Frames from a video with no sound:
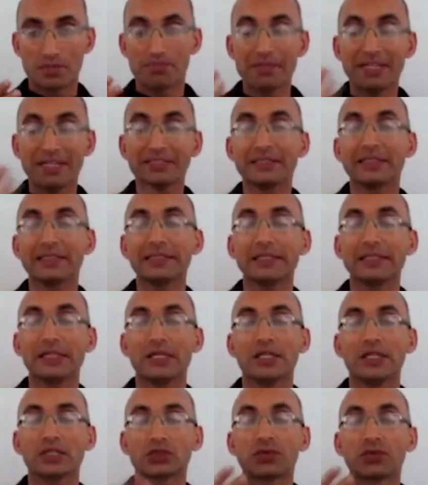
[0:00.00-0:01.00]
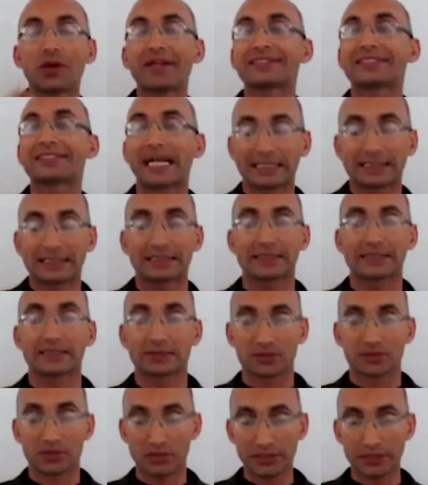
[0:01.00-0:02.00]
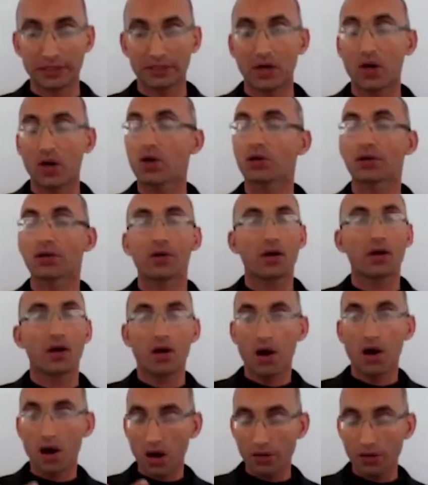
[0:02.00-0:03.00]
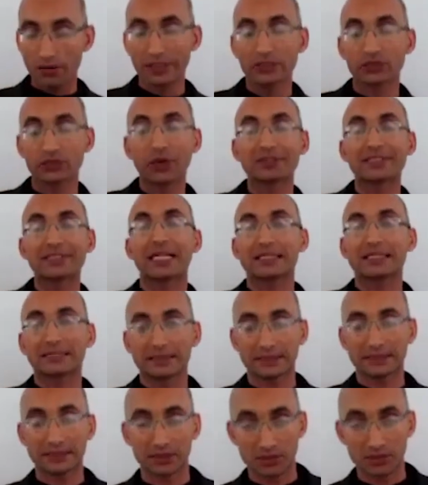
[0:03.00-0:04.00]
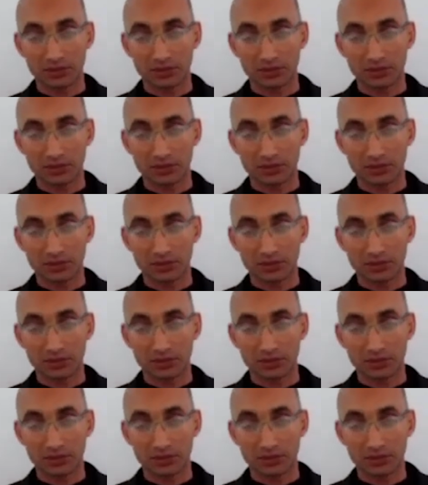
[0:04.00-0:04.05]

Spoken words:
many literary texts, or all literary texts,